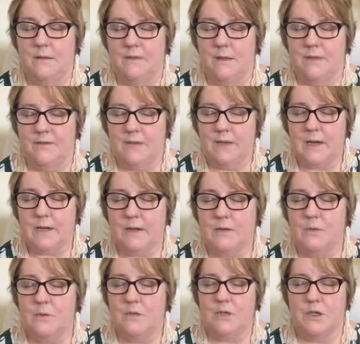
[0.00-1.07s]
I feel like I
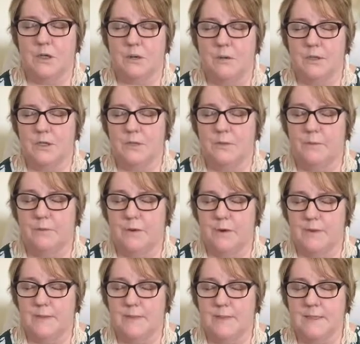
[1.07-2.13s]
want to go into a
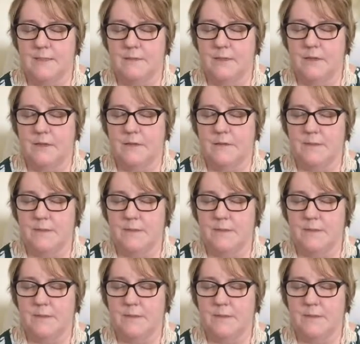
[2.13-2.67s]
process with you.